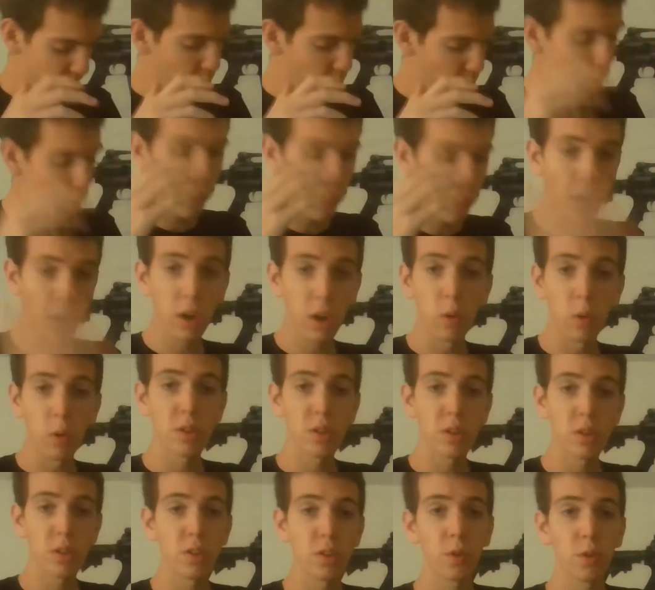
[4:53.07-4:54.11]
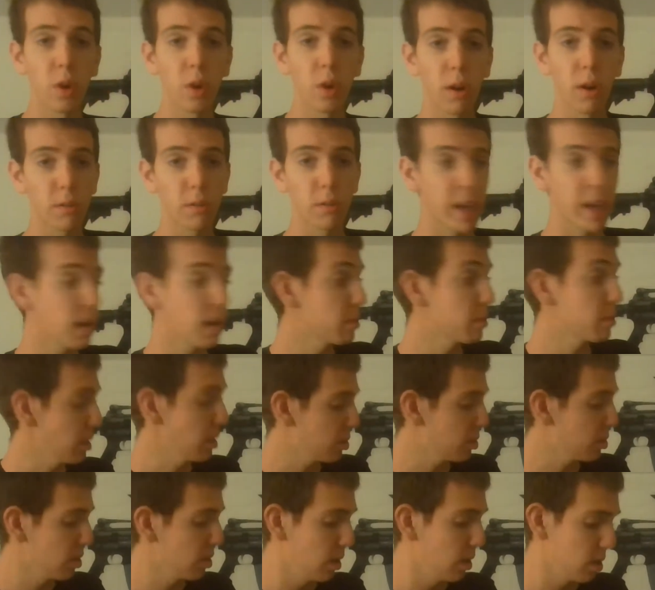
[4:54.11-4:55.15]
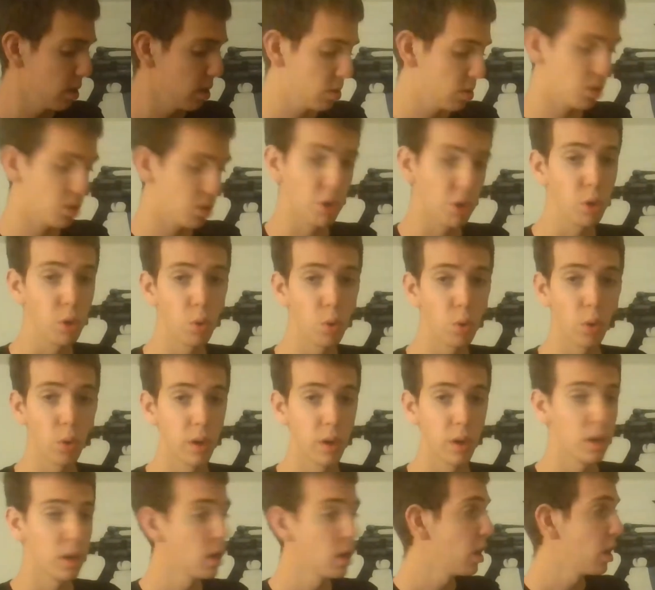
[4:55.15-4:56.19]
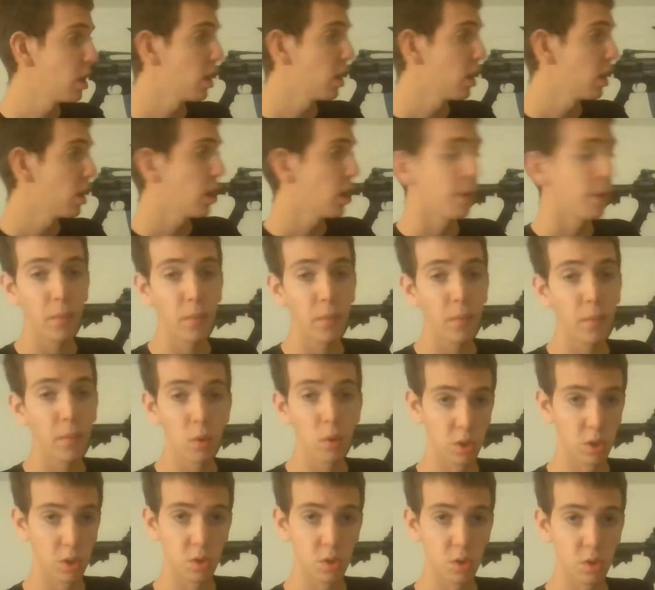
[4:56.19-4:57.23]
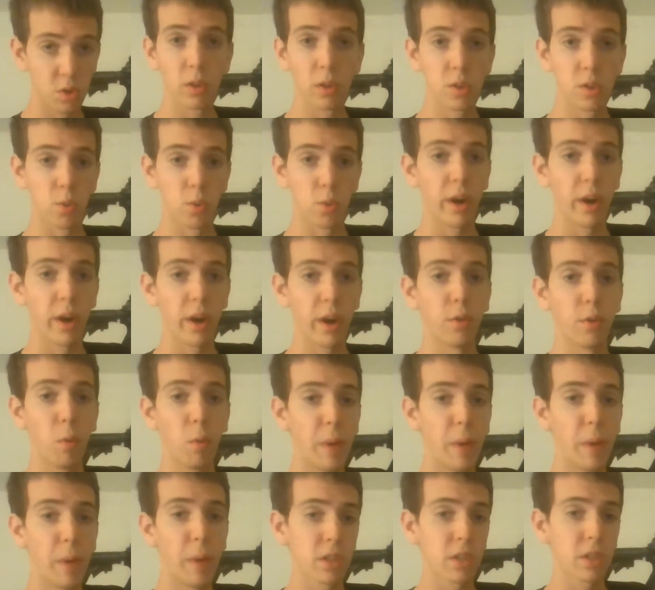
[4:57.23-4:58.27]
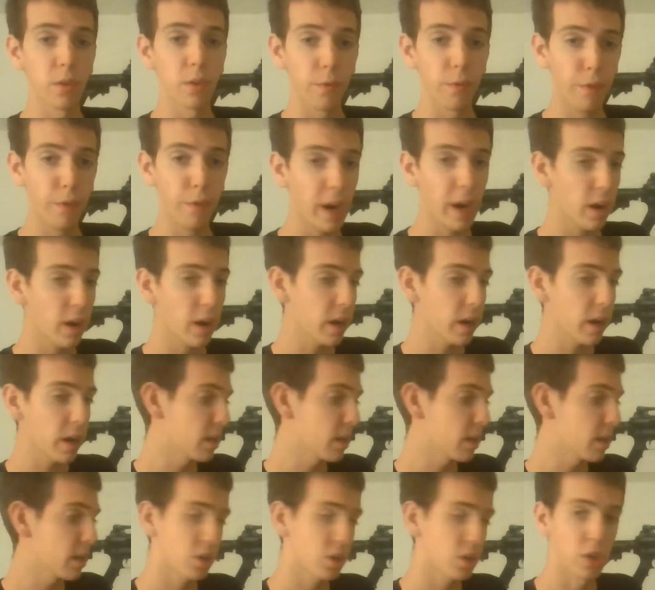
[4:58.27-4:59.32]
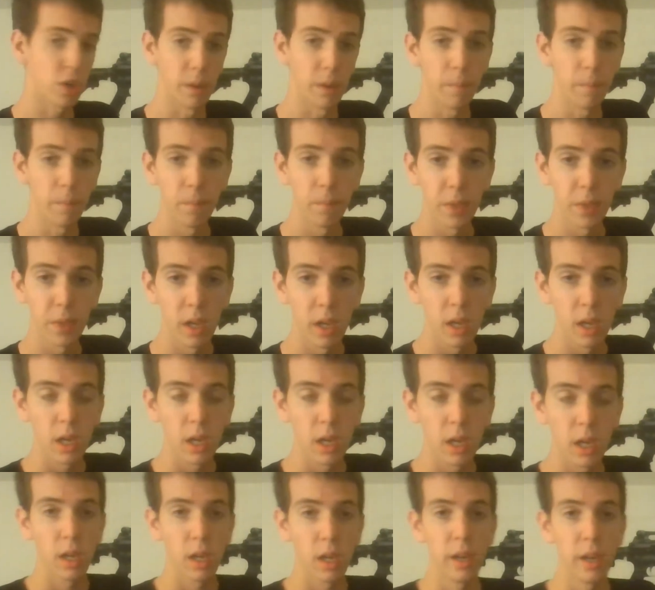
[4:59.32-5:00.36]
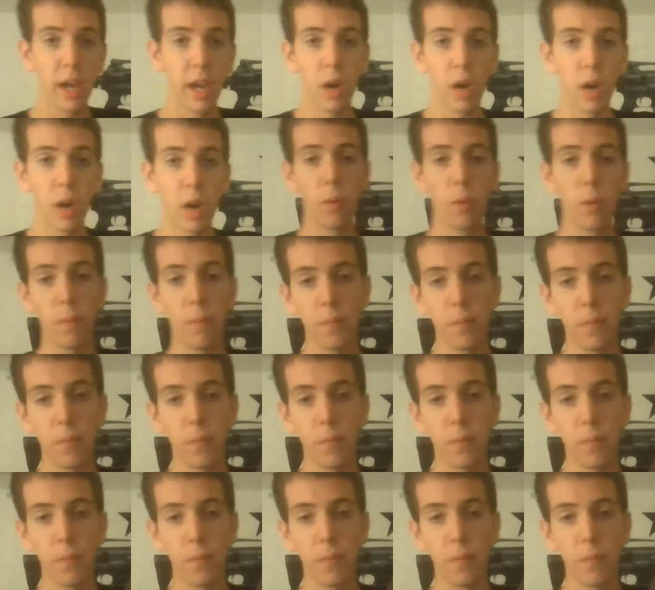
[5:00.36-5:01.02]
we are going to do our damnedest to restore this rifle back to a firing condition. Now,